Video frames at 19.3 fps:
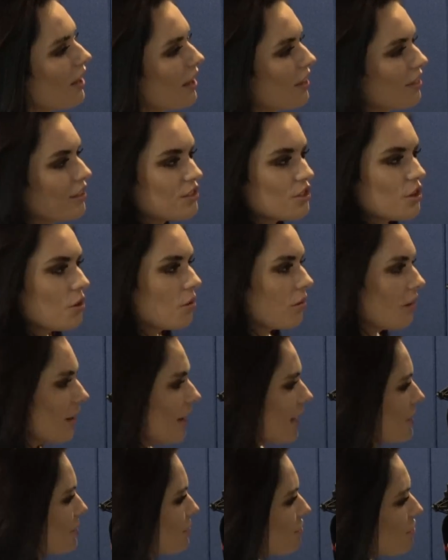Yeah. The tour will
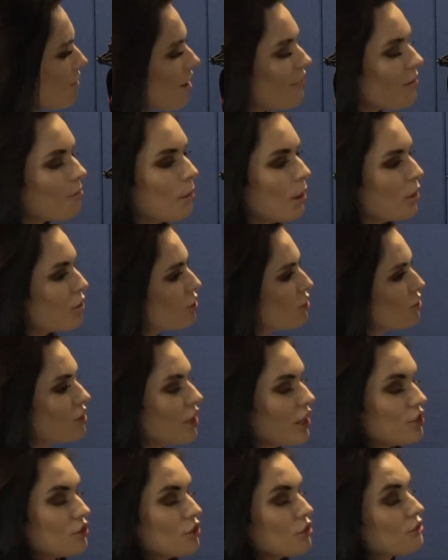last forever, but it
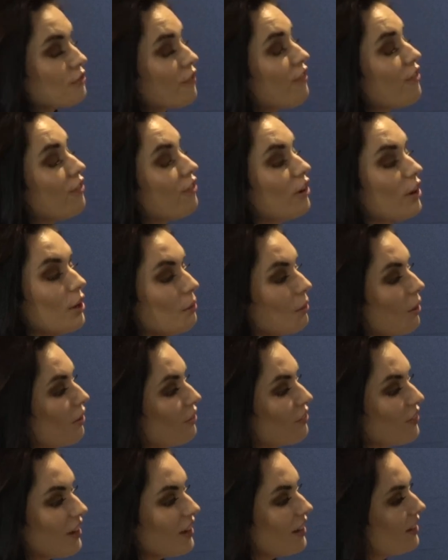doesn't. It just flew
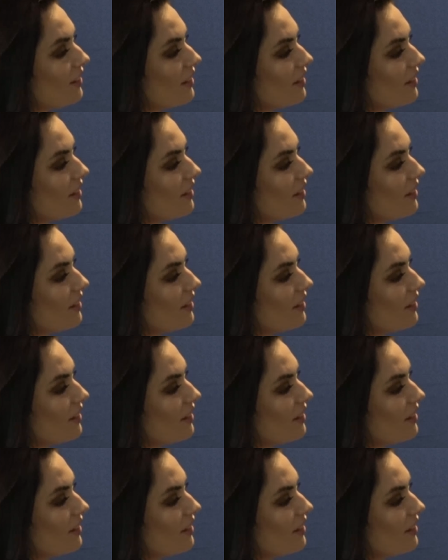over.